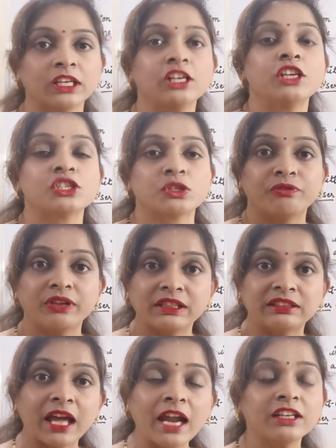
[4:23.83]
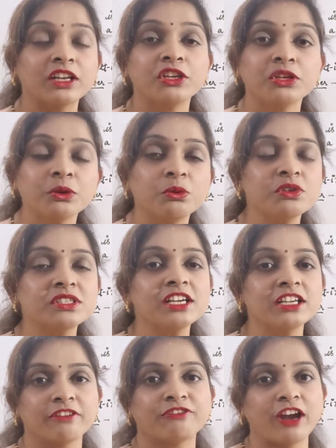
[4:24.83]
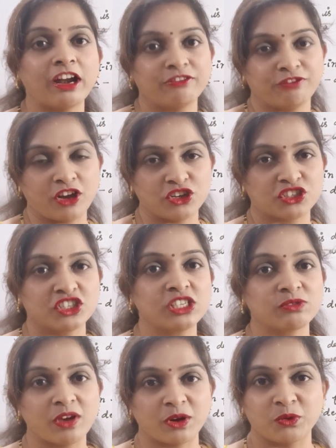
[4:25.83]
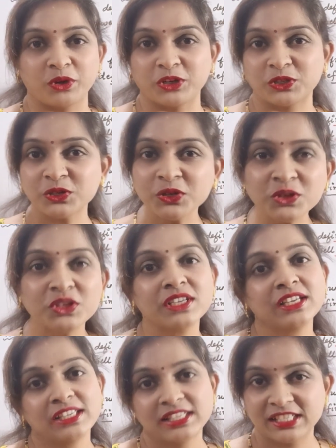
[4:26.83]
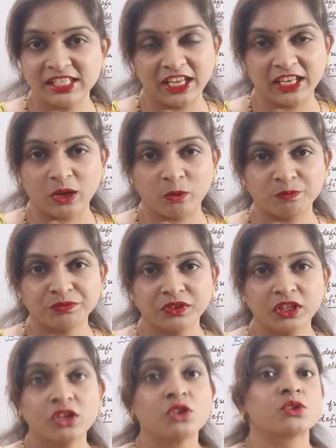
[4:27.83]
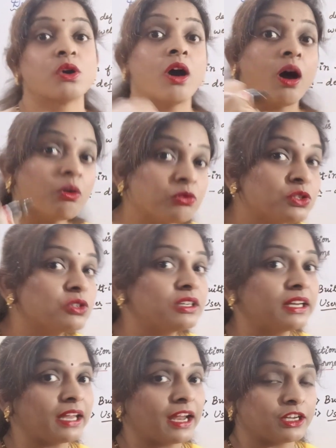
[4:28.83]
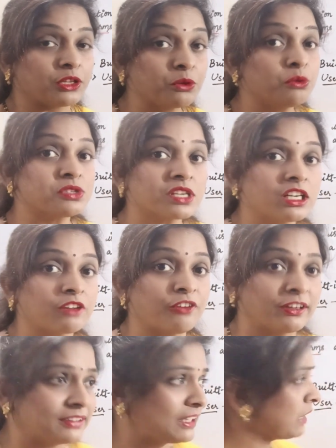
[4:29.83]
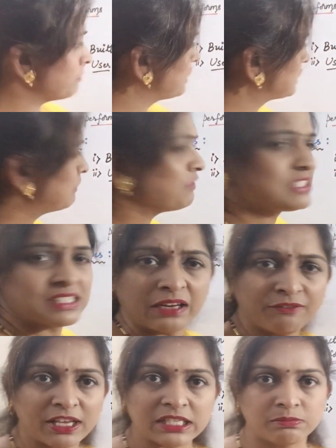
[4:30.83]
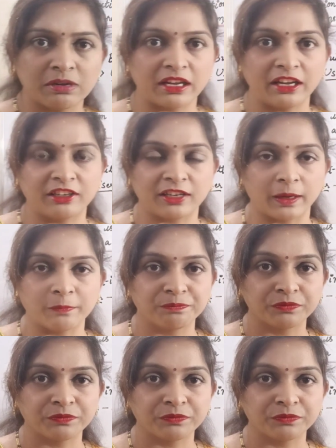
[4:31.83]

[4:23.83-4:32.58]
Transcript: So well, that user-defined functions we are going to see now. So how to create user-defined, the name itself is self-explanatory.